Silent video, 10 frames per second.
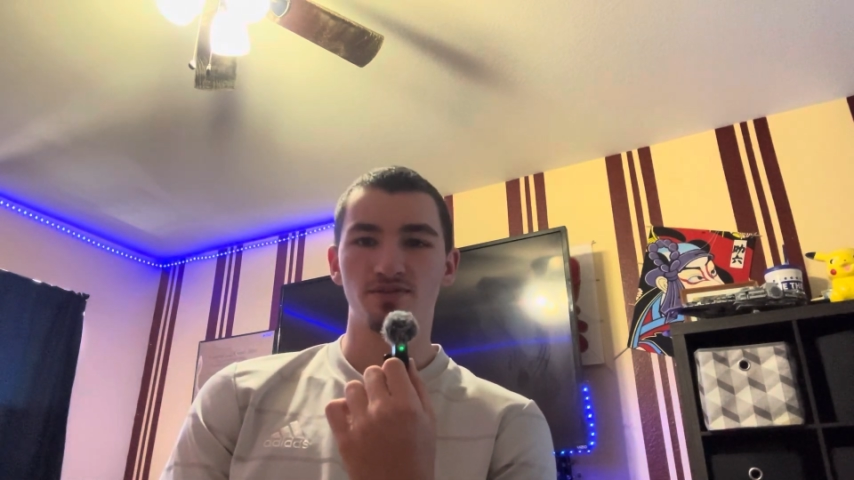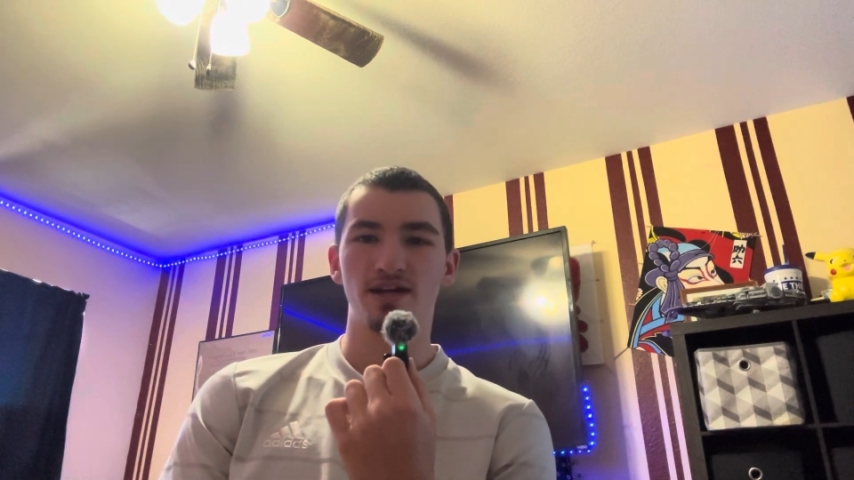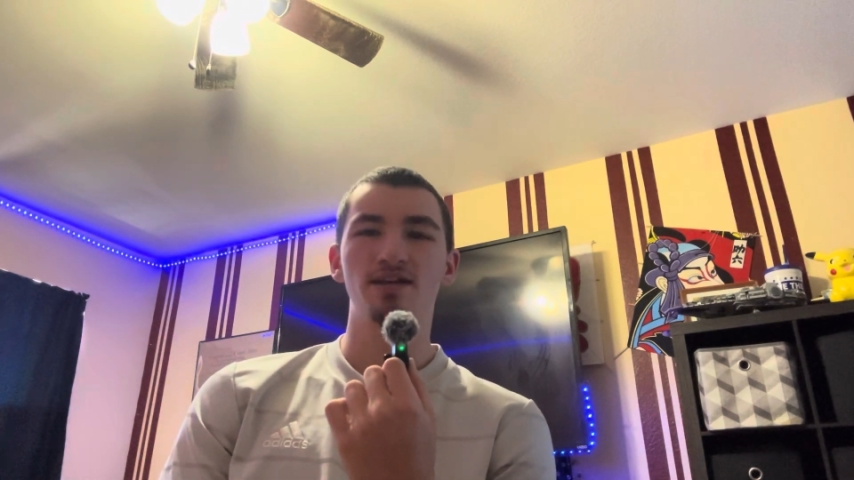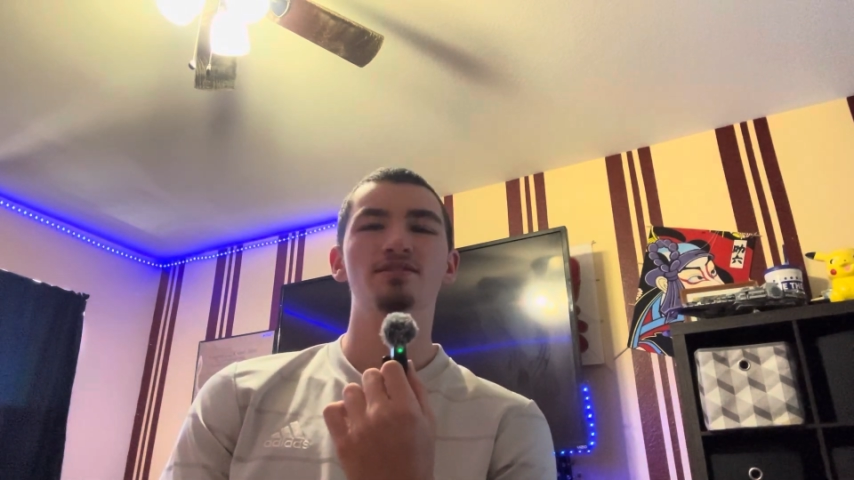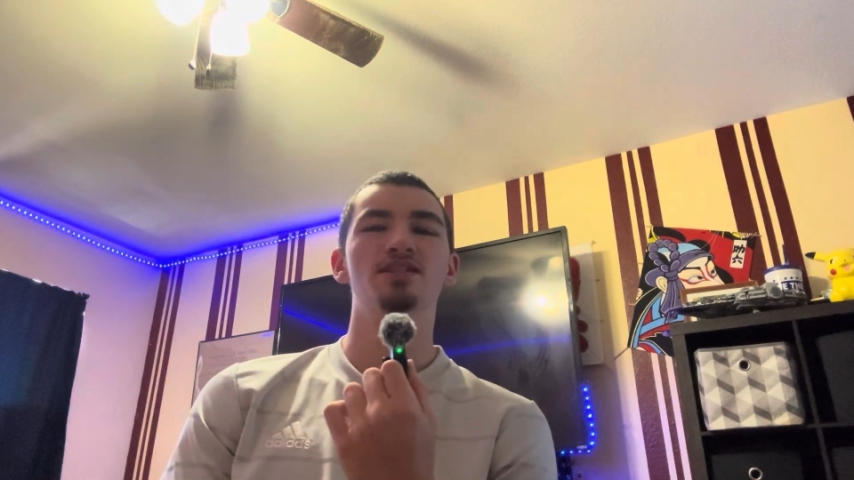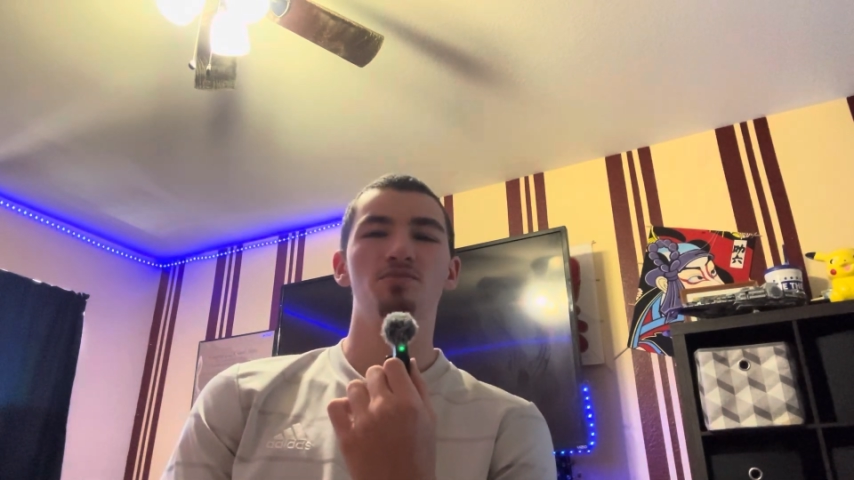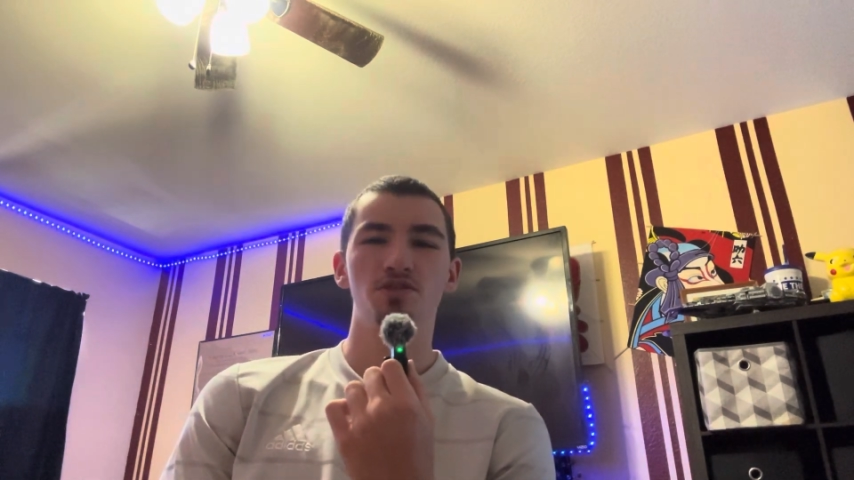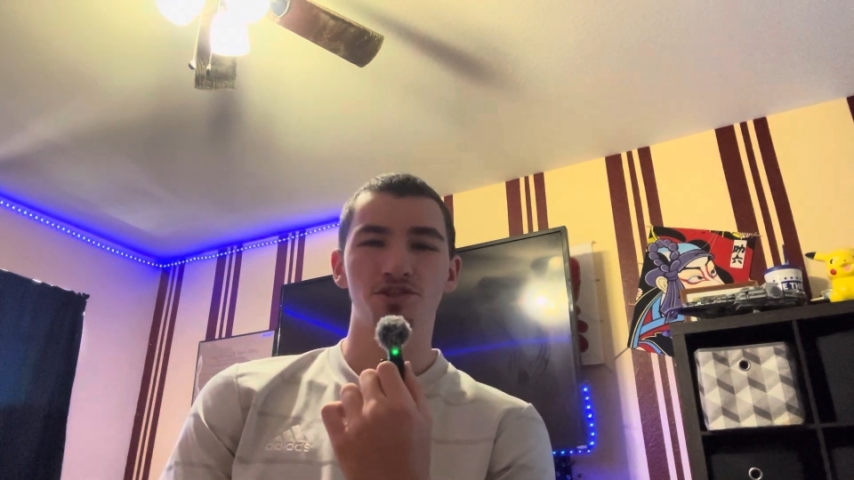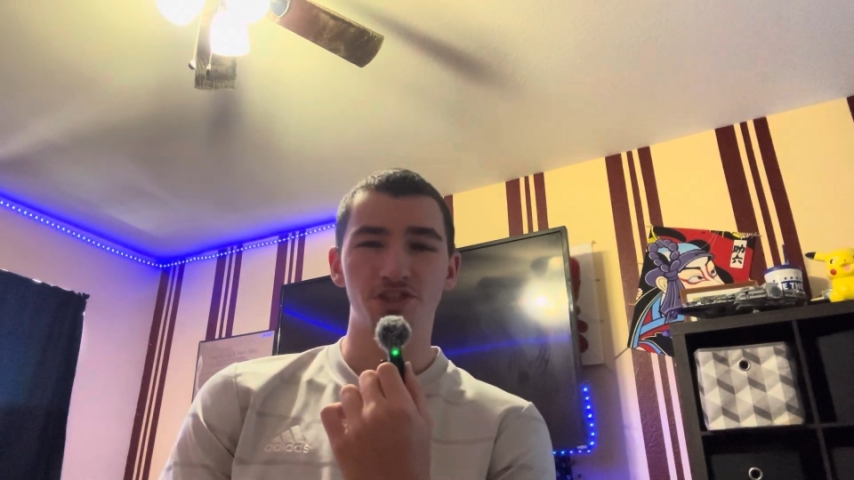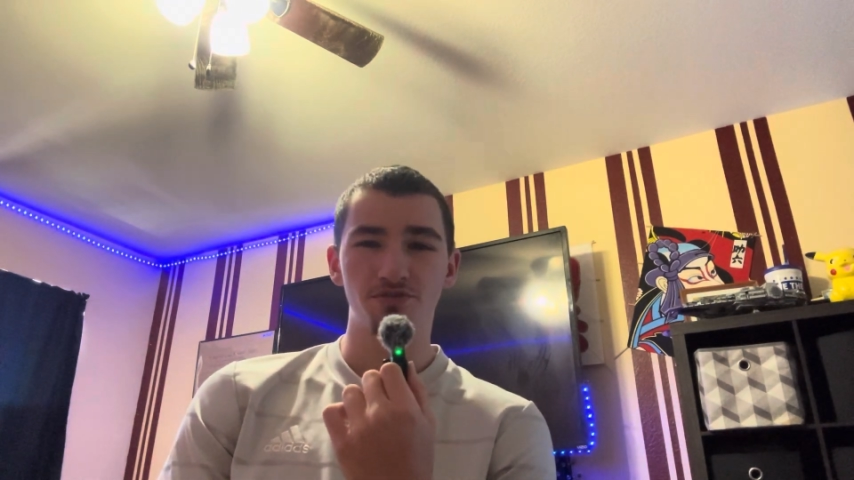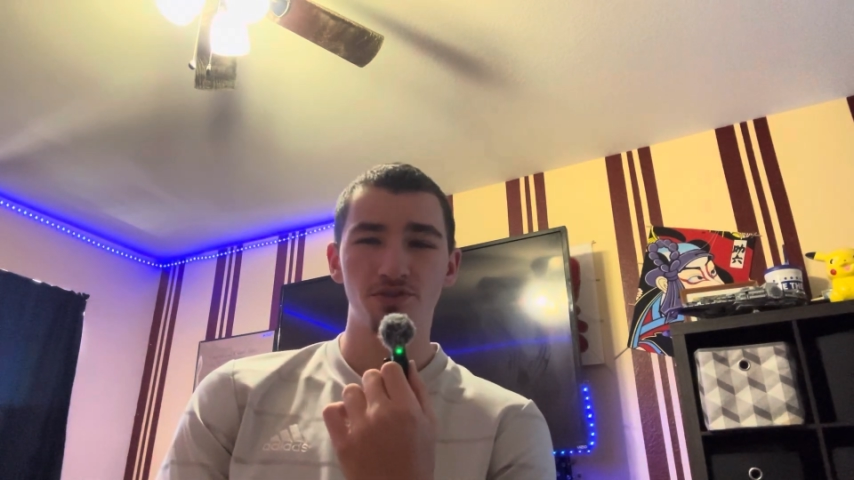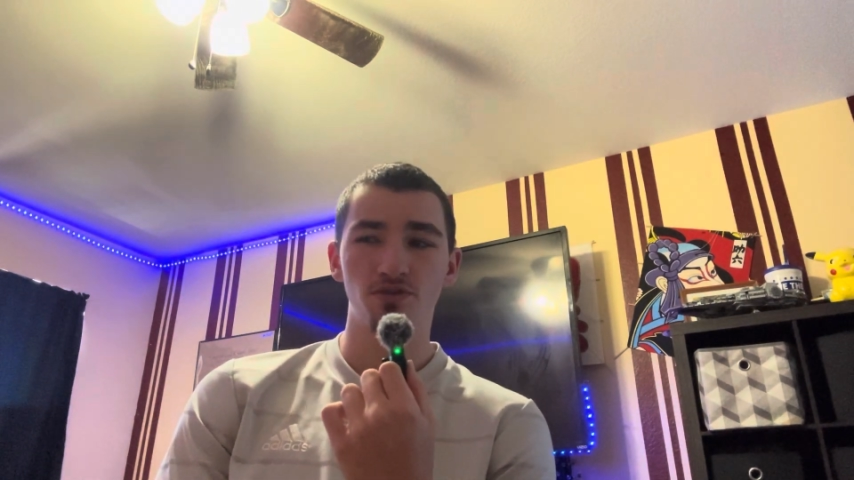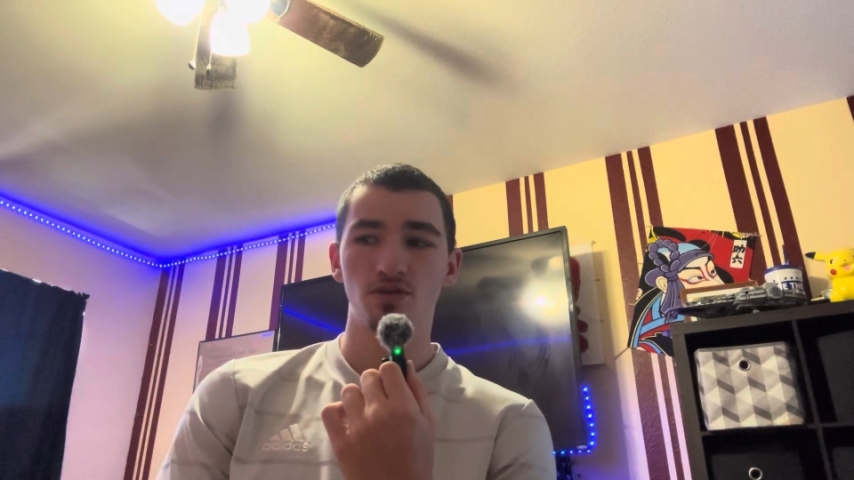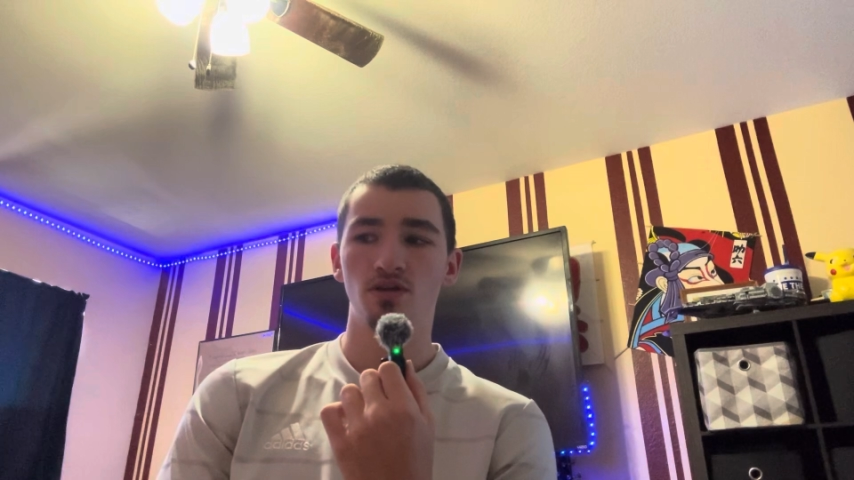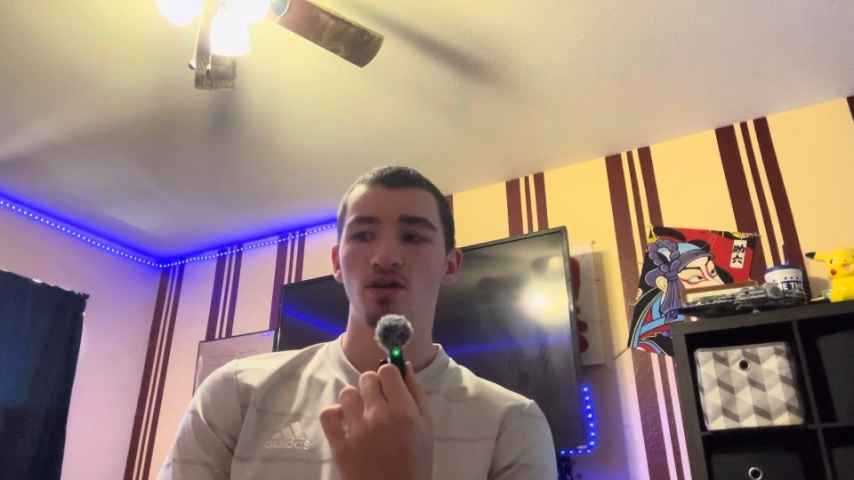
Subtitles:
kind of similar to G Fuel.